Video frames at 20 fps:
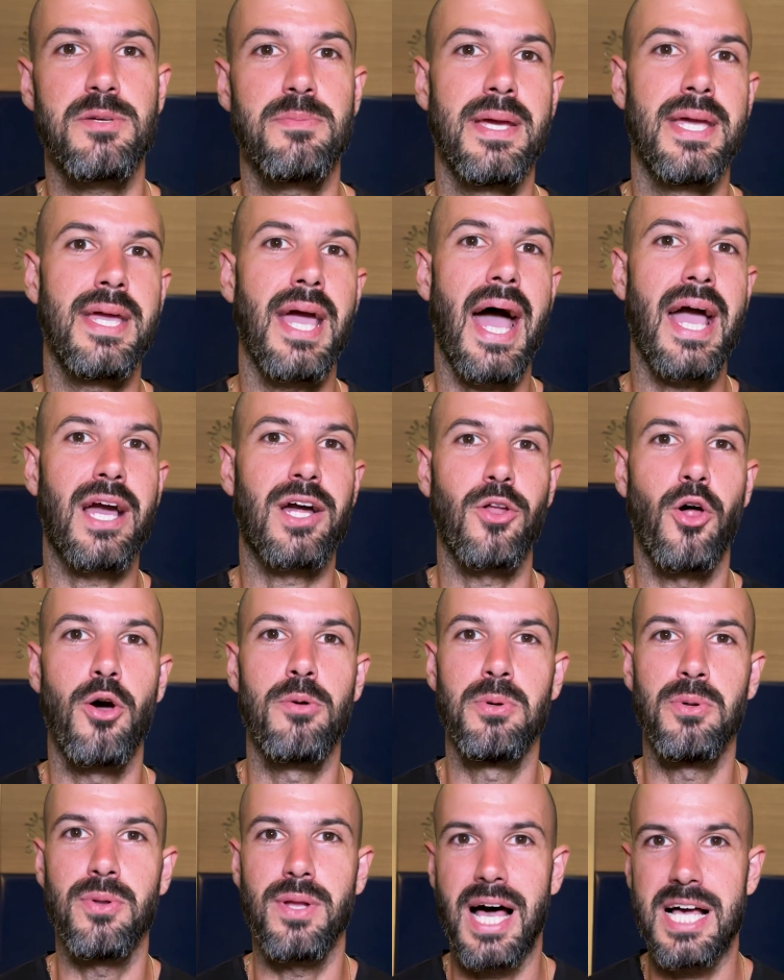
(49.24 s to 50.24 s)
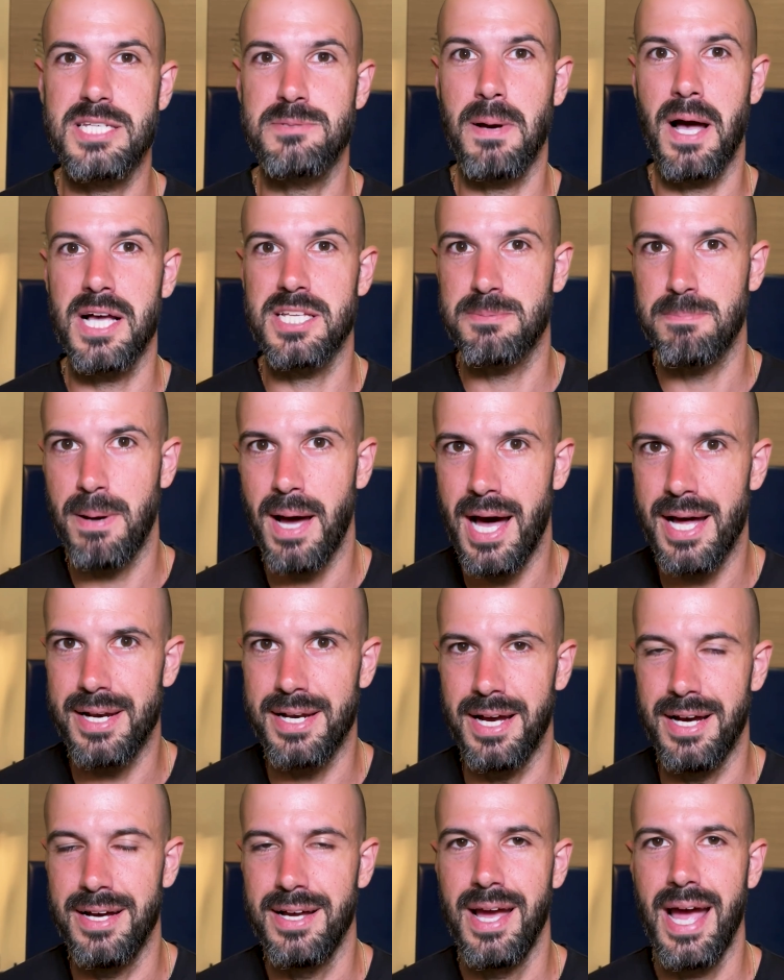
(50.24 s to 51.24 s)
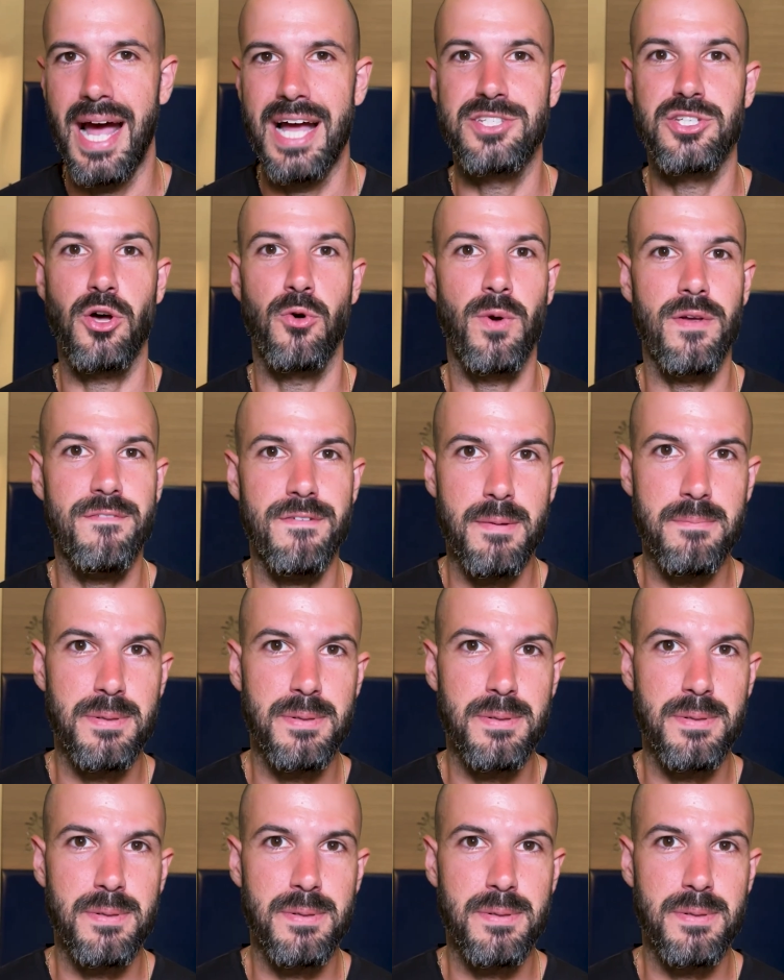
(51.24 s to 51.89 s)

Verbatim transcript: happen to be a global LastPass partner, and so